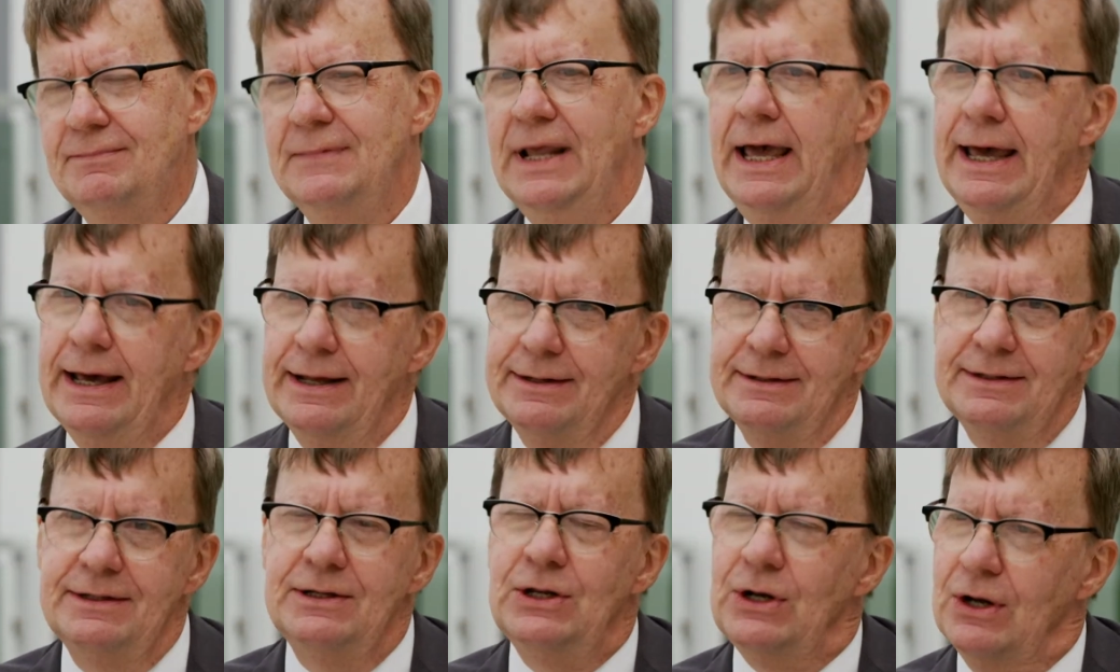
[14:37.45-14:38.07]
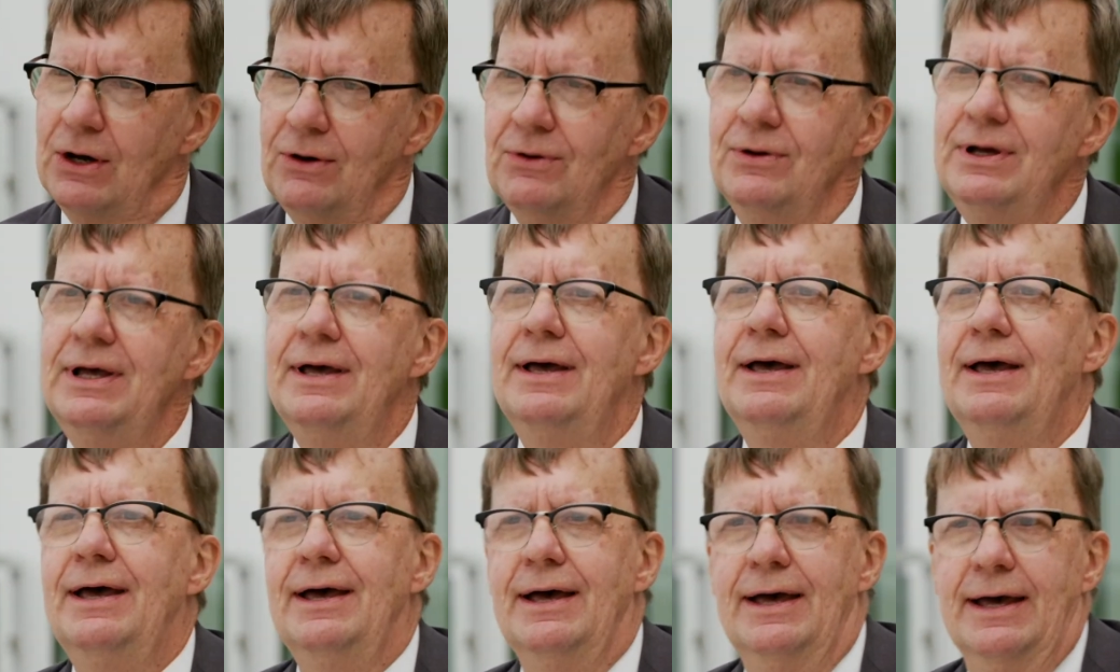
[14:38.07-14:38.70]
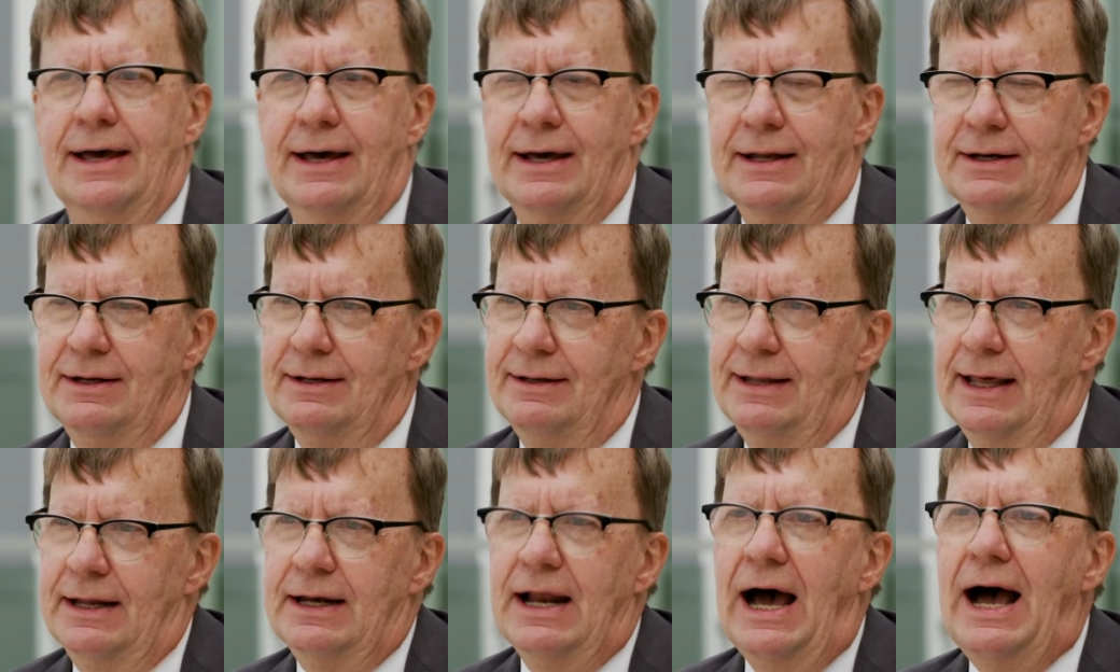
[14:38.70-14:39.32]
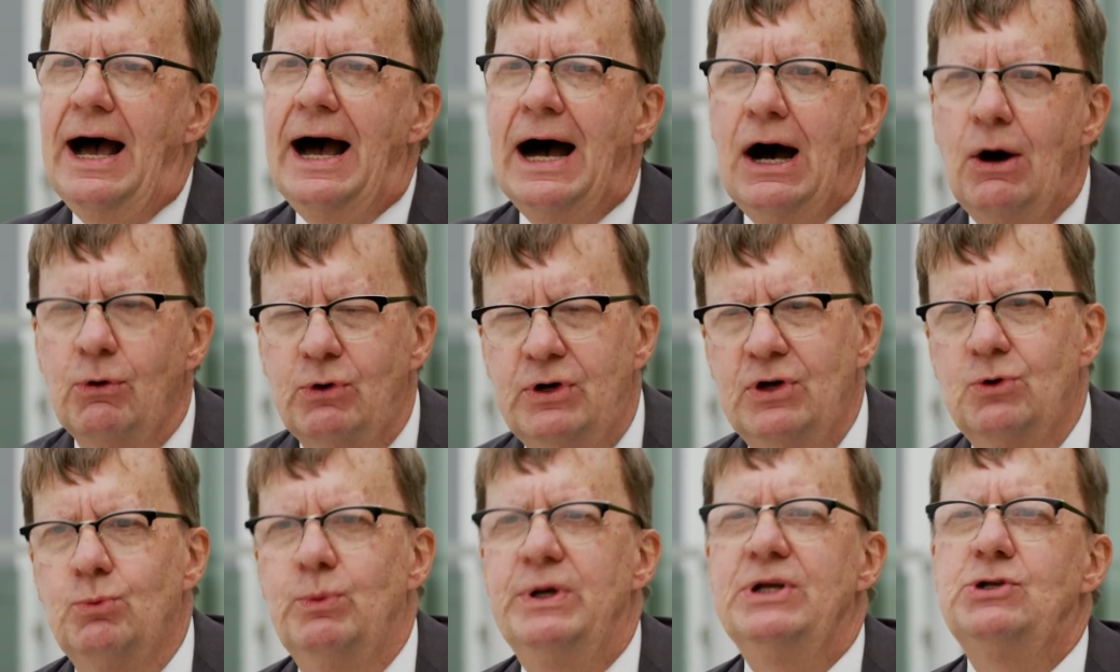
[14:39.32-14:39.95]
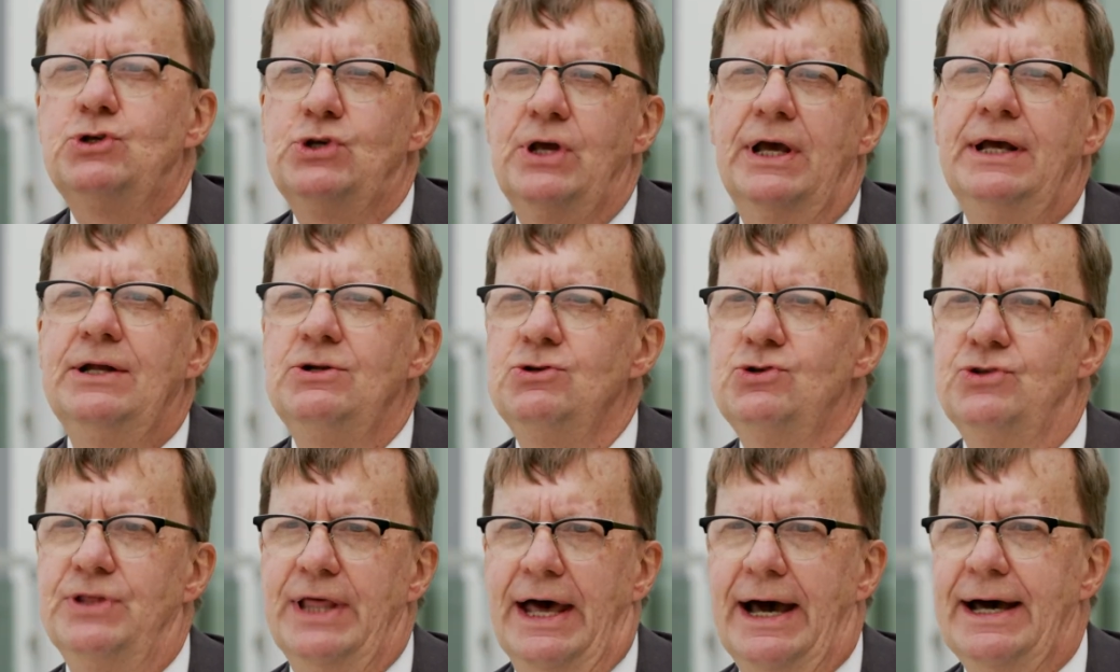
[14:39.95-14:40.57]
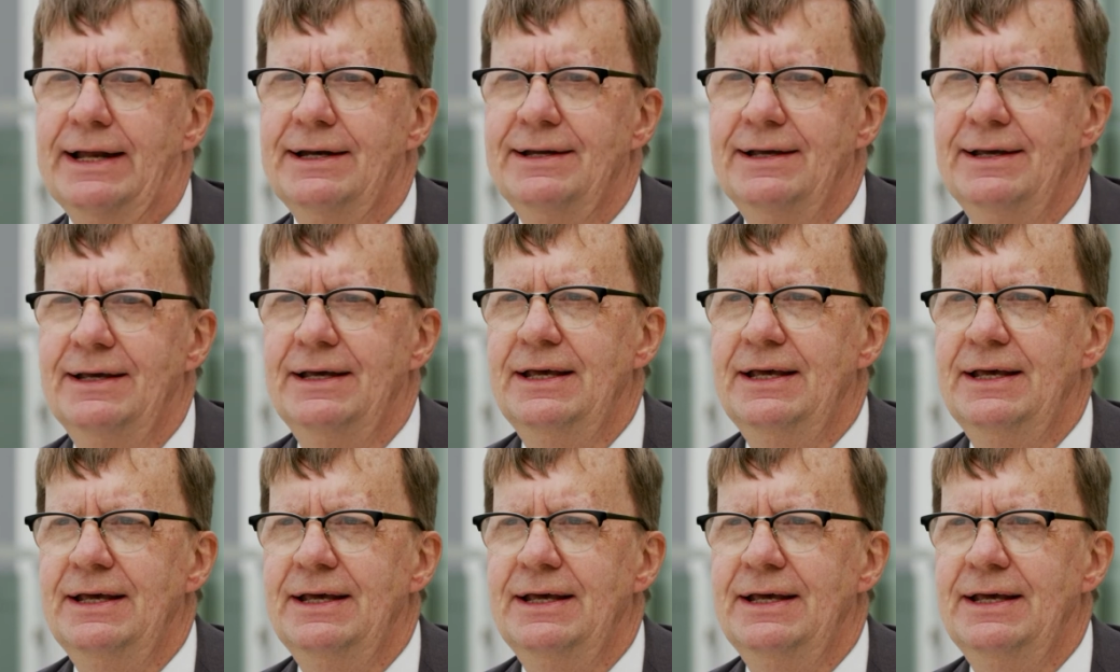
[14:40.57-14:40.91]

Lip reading: And, and then how can we change that?